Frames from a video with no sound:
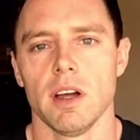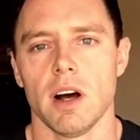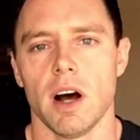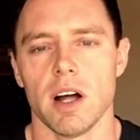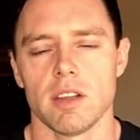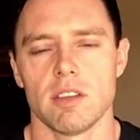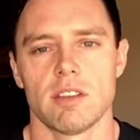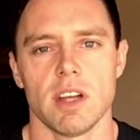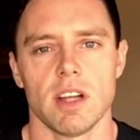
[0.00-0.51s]

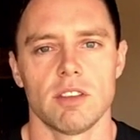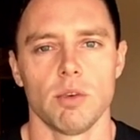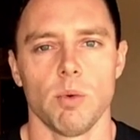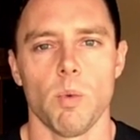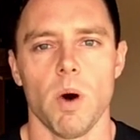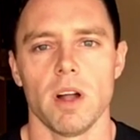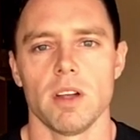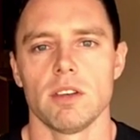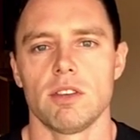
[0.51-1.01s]
on sets
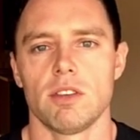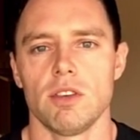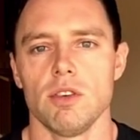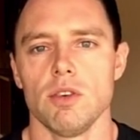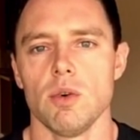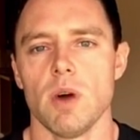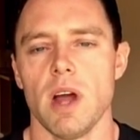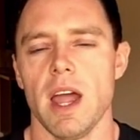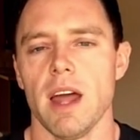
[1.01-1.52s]
1,
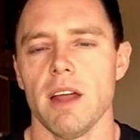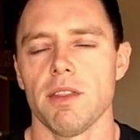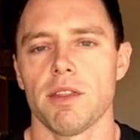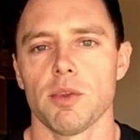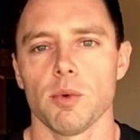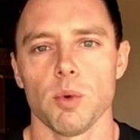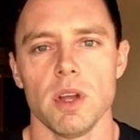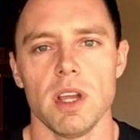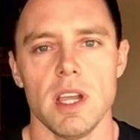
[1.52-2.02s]
2, and
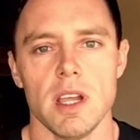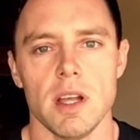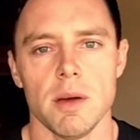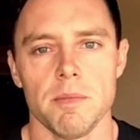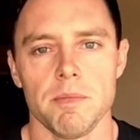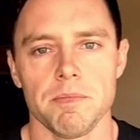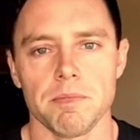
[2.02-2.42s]
3,